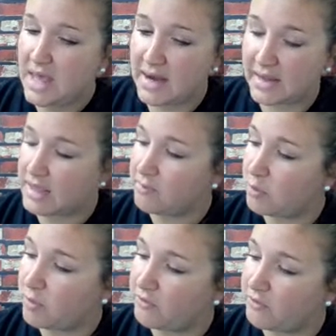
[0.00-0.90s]
and I get
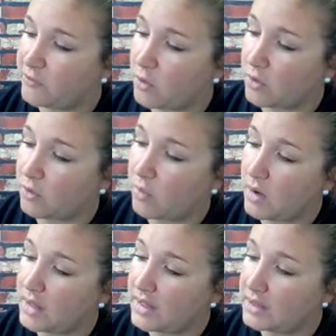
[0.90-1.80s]

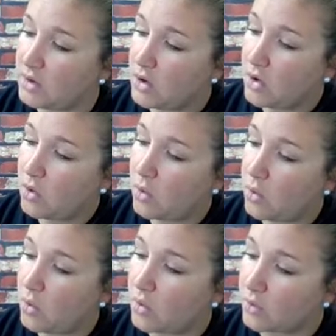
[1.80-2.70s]
0.41
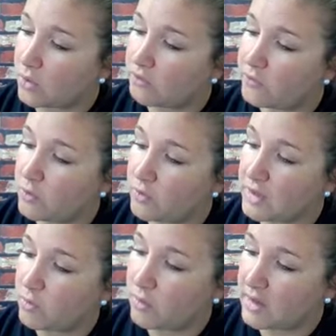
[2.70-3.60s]
or
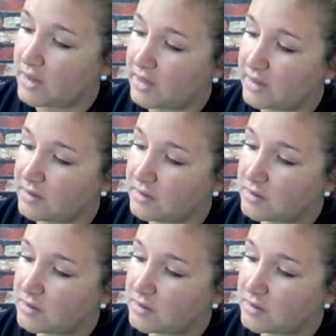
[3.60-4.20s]
41%.